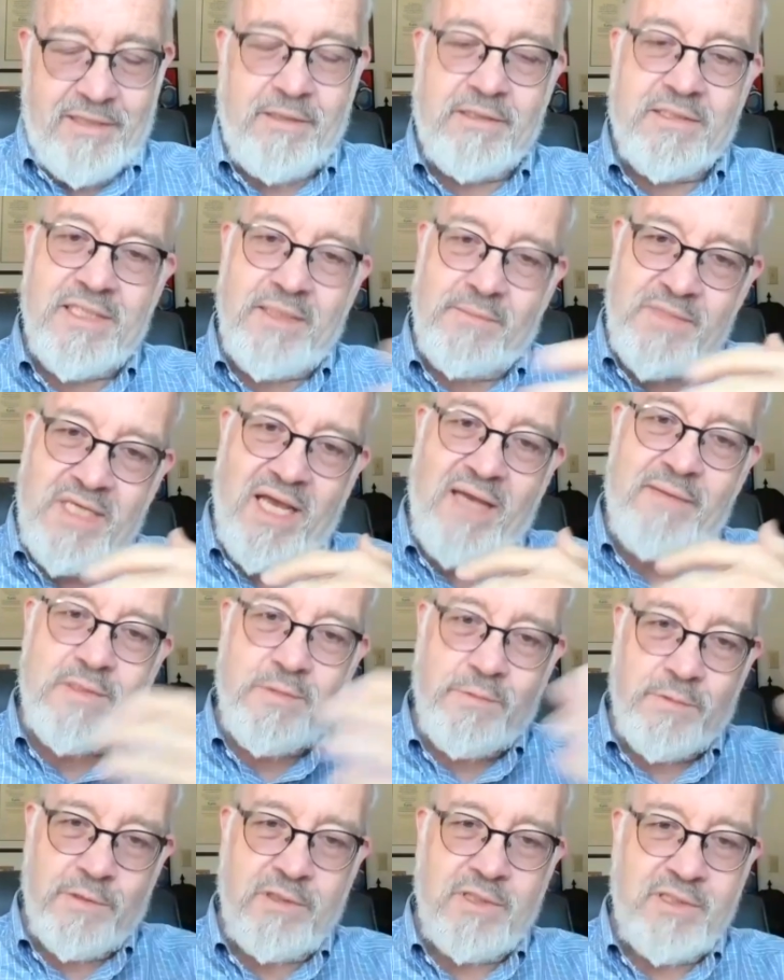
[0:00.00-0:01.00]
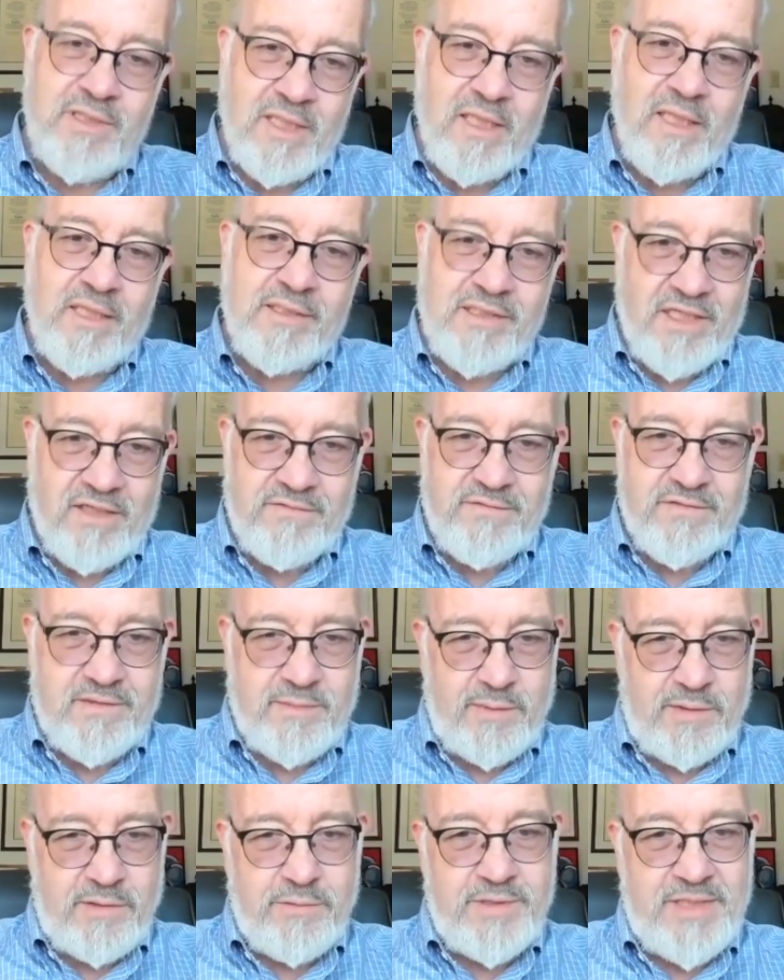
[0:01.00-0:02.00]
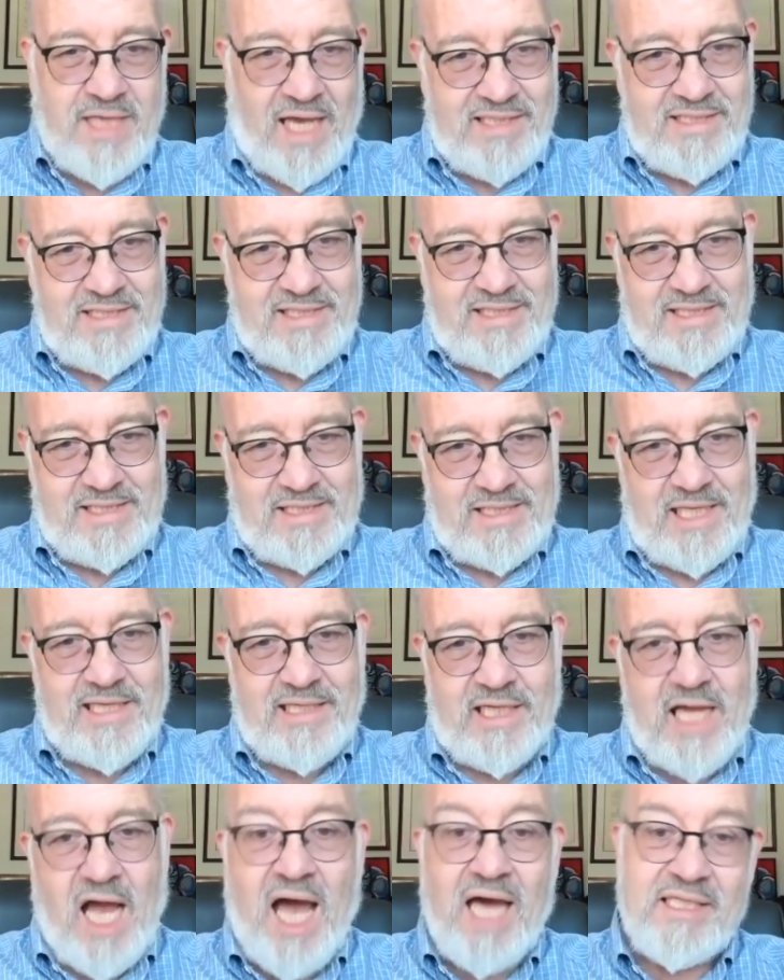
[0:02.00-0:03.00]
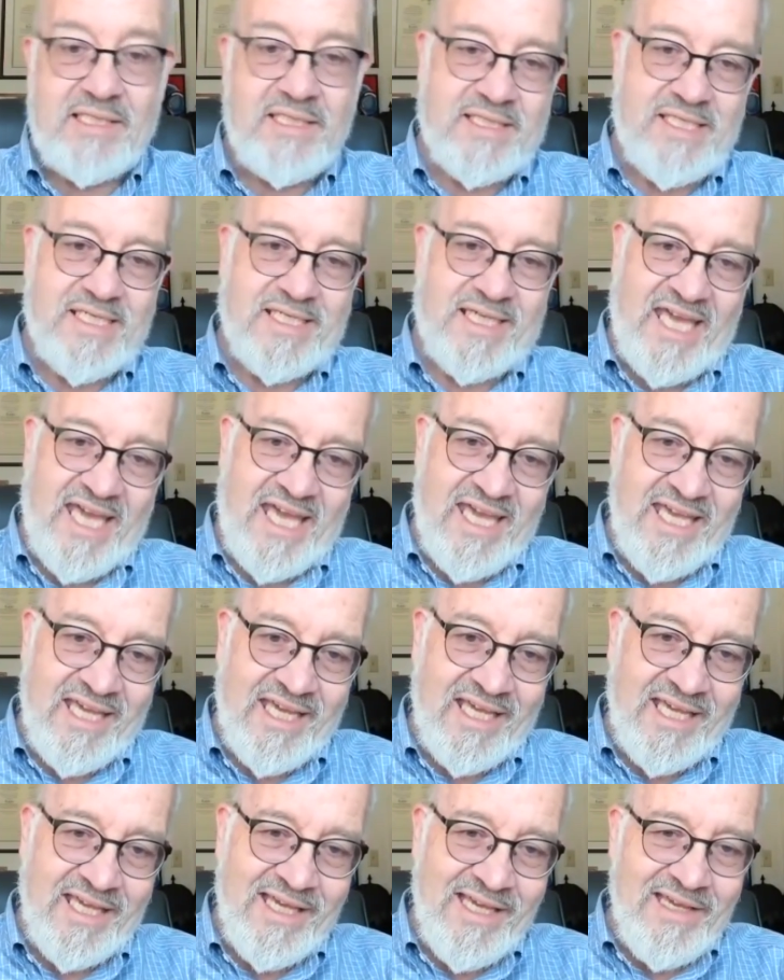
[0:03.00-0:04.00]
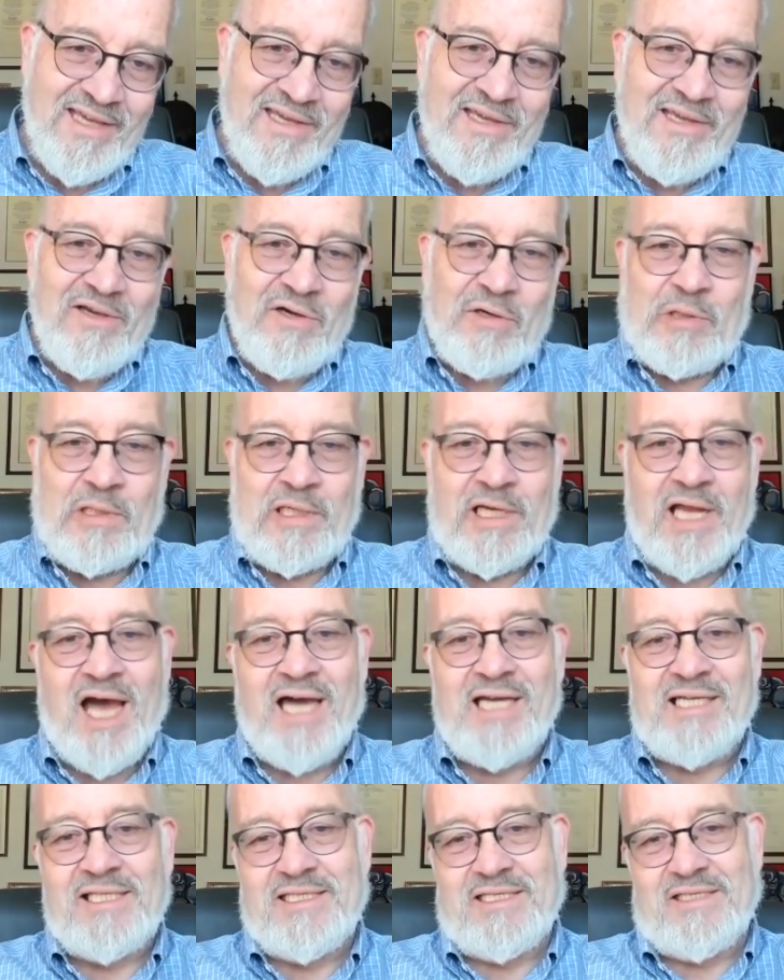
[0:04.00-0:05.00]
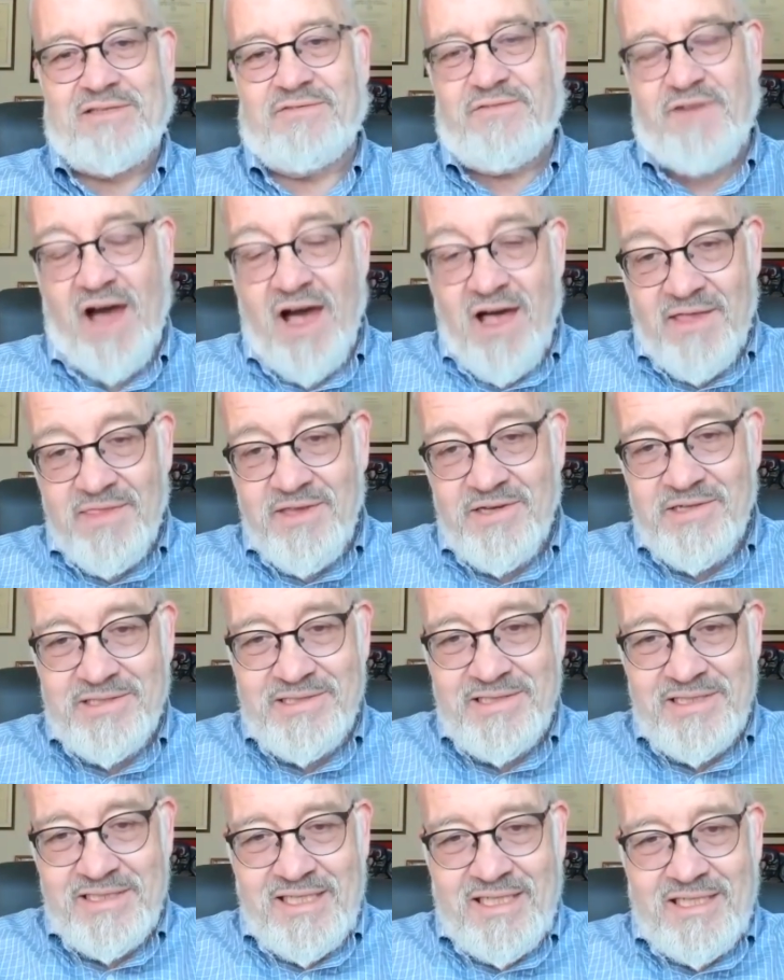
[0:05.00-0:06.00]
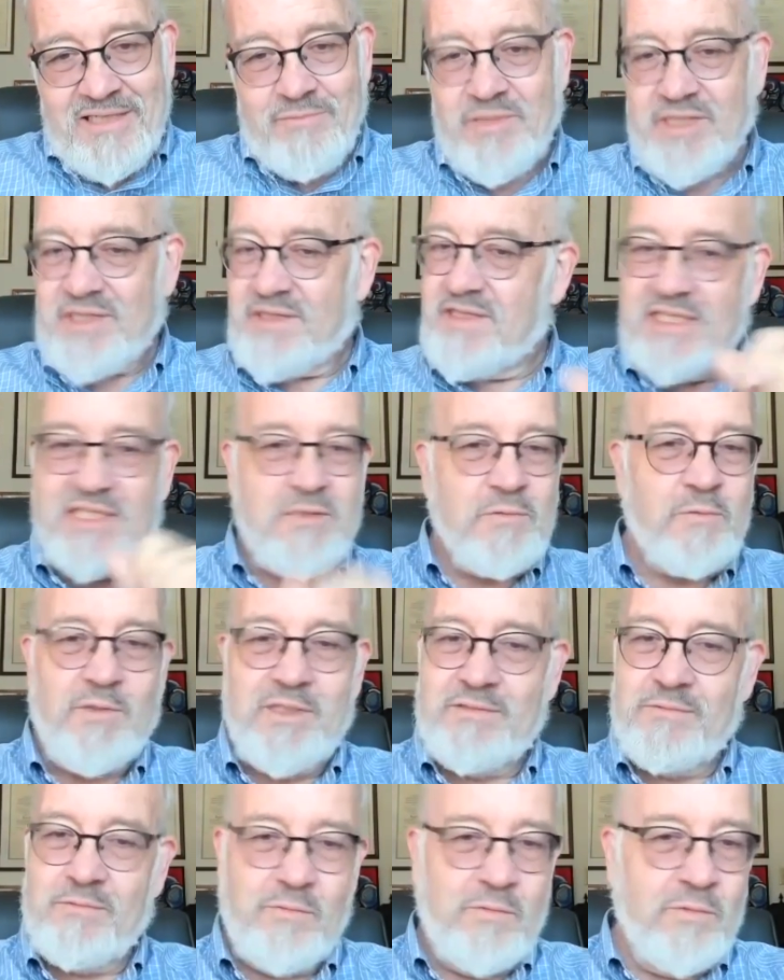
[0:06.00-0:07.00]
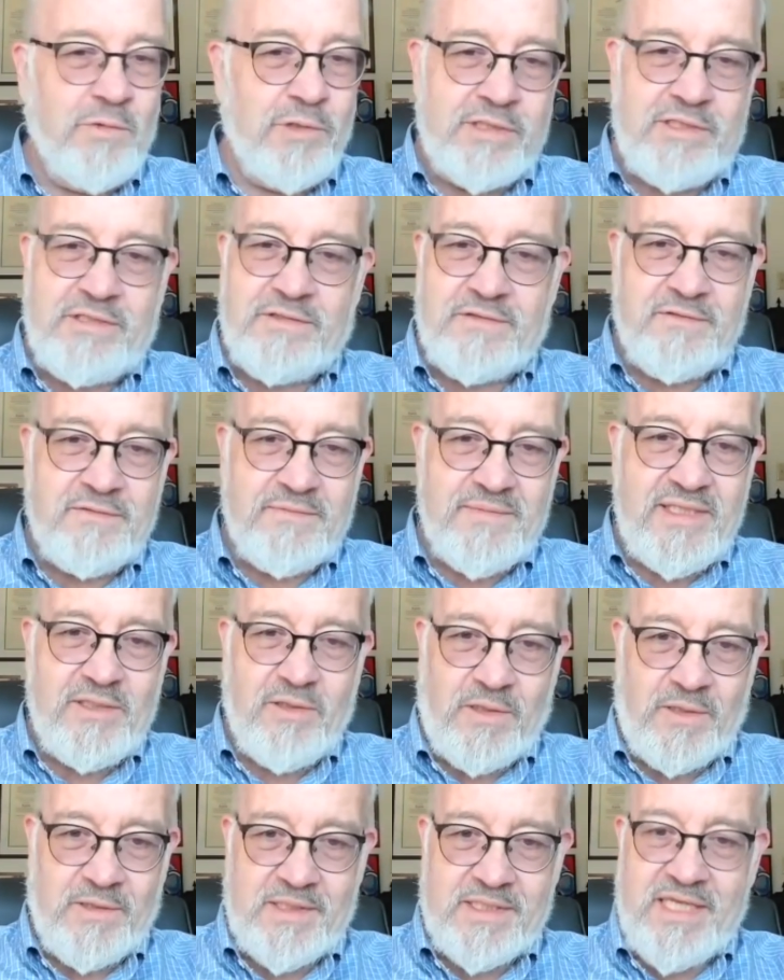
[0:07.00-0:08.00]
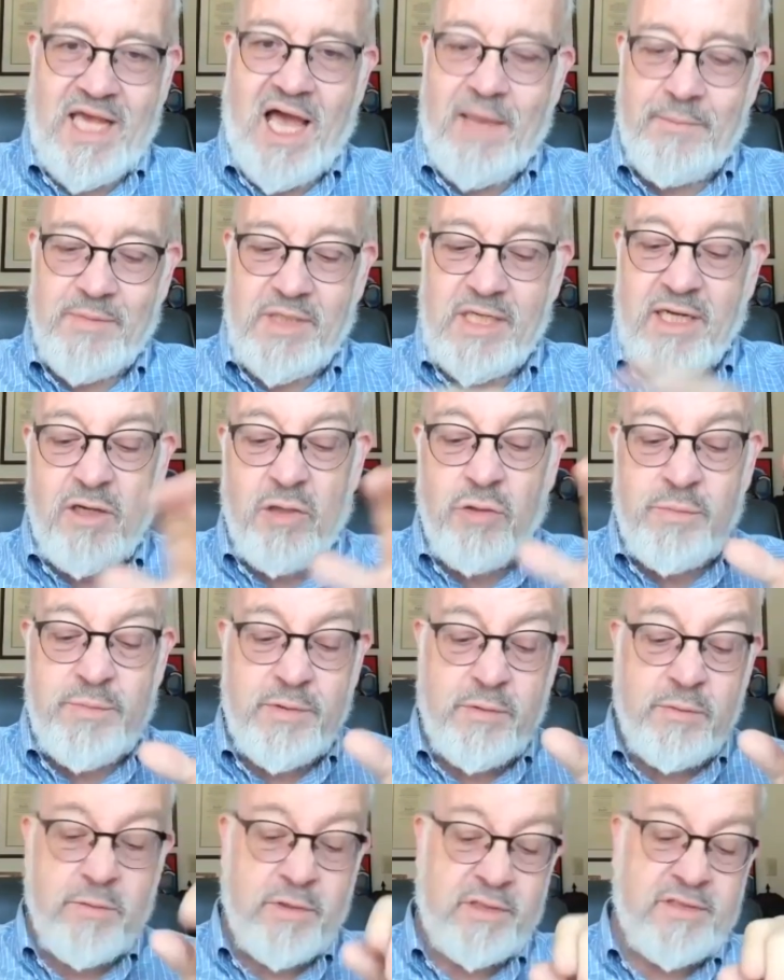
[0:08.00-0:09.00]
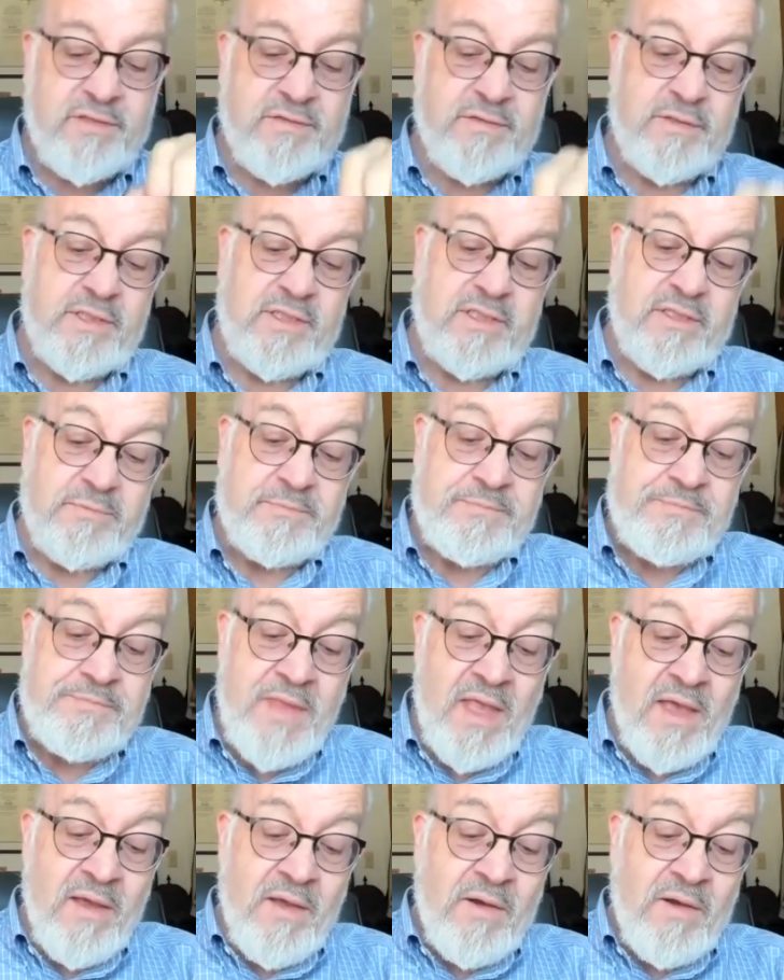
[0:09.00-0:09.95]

You know, sometimes we're a little uncomfortable with ideas like God as a king or God is a father, but this one works for me all the time, and I hope it works for you.